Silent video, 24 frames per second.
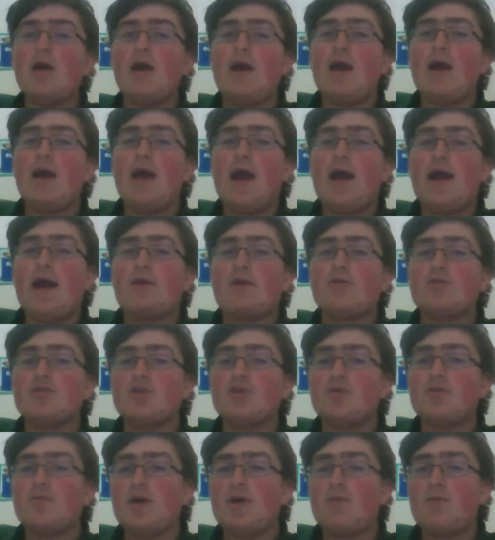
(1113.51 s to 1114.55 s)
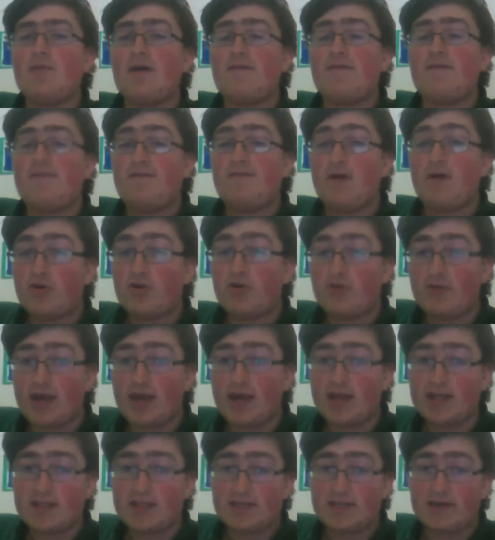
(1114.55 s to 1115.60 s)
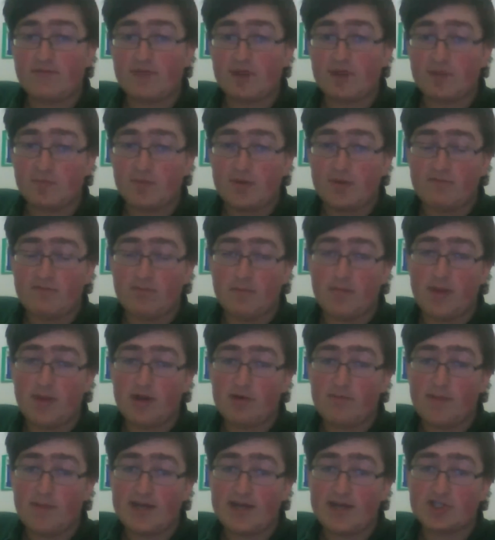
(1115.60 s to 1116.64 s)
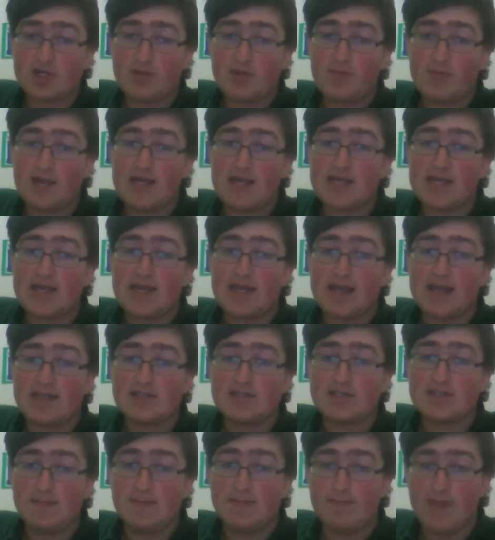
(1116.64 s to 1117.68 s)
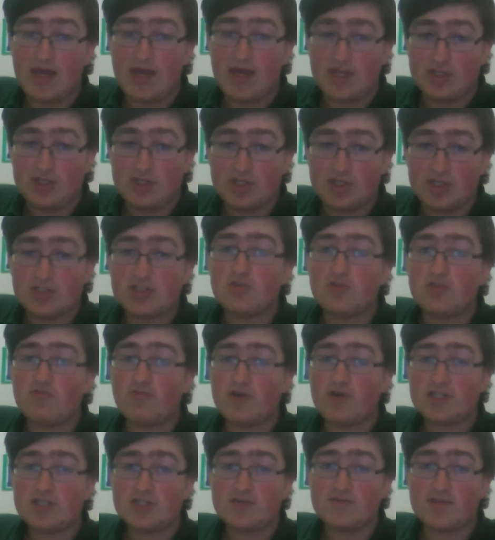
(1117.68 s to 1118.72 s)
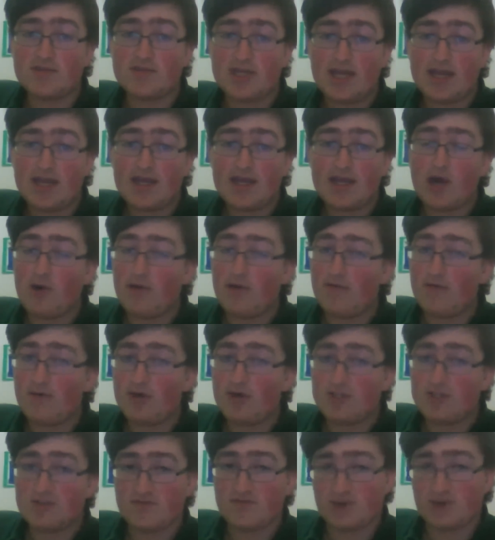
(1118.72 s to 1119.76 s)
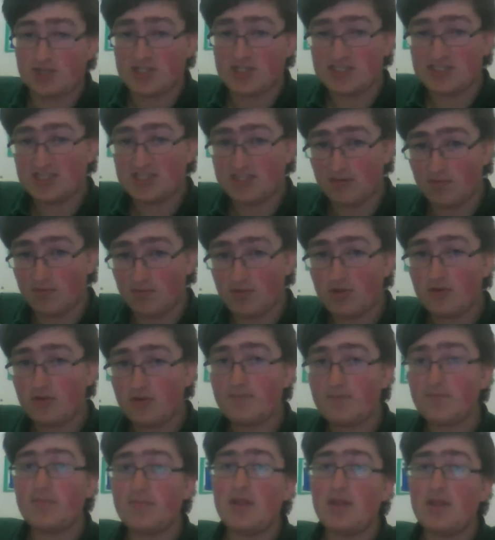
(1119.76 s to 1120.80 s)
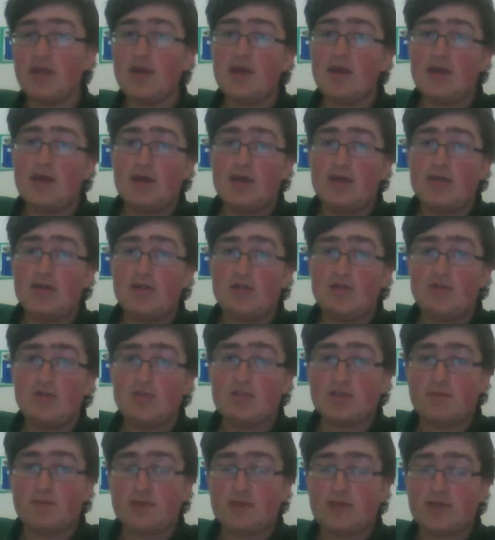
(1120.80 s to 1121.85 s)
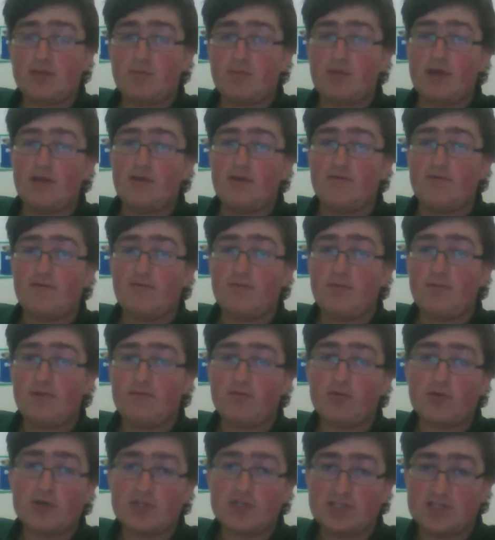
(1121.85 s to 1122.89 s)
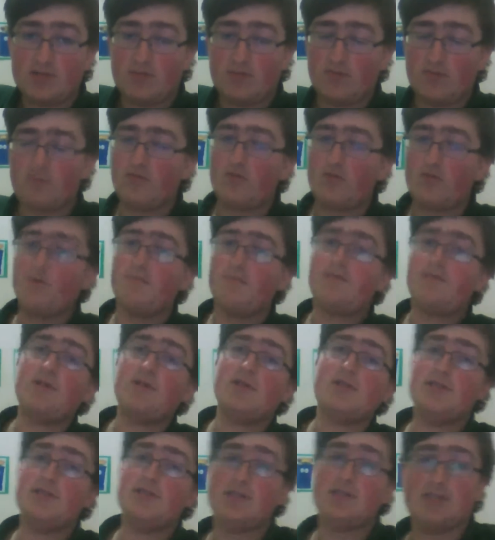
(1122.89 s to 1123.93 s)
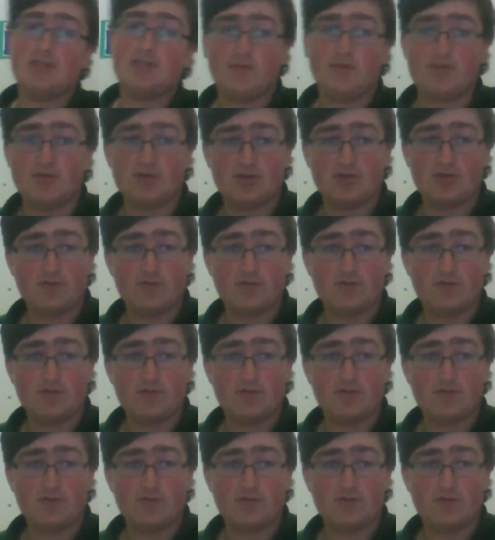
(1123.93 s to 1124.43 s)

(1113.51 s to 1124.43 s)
And on top of that, we have Fairy Dragons, giving him a bit of a better matchup against the mages. The rest of the deck, however, is very similar to something that we've already seen before, at least in this episode.